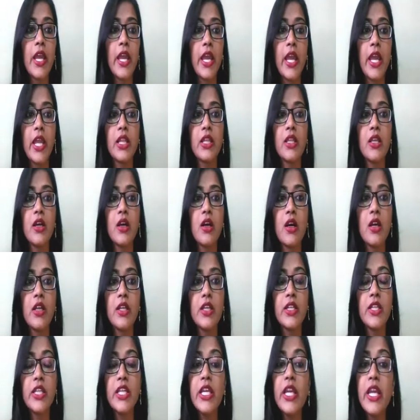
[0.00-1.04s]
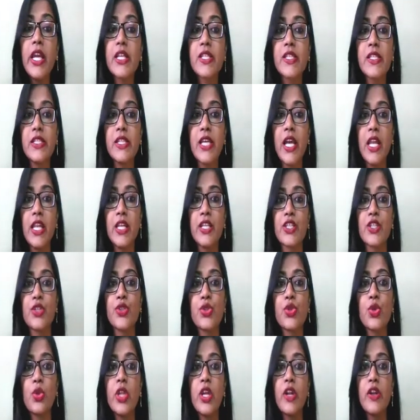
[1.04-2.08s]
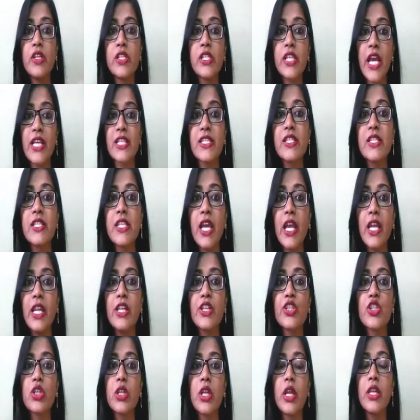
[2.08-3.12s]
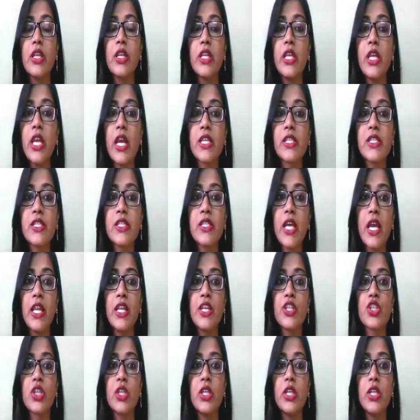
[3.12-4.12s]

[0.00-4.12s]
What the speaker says: and the deacetylation, so there is acetylation and deacetylation,